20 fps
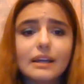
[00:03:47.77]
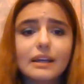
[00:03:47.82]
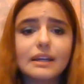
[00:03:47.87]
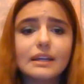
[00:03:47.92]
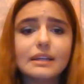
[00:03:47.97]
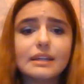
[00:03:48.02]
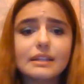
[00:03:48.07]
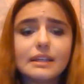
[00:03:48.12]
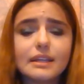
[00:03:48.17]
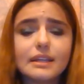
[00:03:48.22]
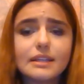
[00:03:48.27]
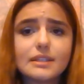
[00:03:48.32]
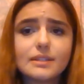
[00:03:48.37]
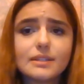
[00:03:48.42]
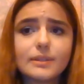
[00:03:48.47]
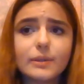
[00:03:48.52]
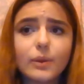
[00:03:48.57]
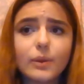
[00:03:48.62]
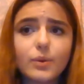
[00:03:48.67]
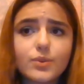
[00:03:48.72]
In his
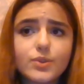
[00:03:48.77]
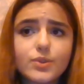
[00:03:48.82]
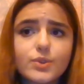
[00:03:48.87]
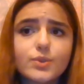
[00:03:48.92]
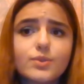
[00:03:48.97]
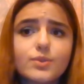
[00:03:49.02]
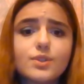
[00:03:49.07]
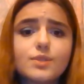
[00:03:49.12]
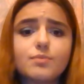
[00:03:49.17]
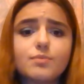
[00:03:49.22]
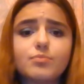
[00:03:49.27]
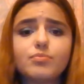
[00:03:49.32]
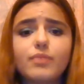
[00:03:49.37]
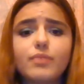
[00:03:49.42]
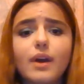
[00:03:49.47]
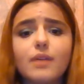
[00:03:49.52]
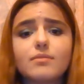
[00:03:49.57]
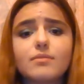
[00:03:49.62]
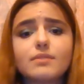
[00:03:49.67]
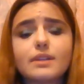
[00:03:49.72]
lawsuit,
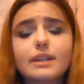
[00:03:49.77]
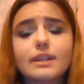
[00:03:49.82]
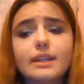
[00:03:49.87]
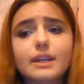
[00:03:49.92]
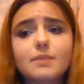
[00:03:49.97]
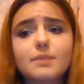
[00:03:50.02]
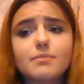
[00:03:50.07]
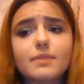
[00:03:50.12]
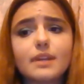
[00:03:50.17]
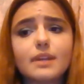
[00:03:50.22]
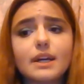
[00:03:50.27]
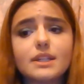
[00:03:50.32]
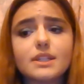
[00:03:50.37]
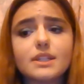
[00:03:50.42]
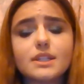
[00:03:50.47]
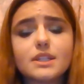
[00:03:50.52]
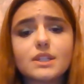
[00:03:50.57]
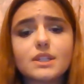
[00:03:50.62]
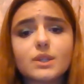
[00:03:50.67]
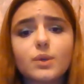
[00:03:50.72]
Brown claimed that
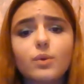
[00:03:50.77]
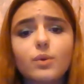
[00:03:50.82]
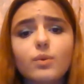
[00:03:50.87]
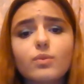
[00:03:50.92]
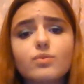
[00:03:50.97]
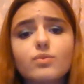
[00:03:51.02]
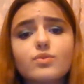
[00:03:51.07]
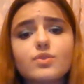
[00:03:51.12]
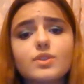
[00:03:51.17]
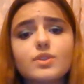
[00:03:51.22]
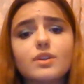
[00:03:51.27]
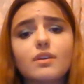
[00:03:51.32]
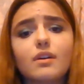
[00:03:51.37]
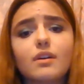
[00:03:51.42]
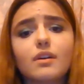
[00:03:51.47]
schools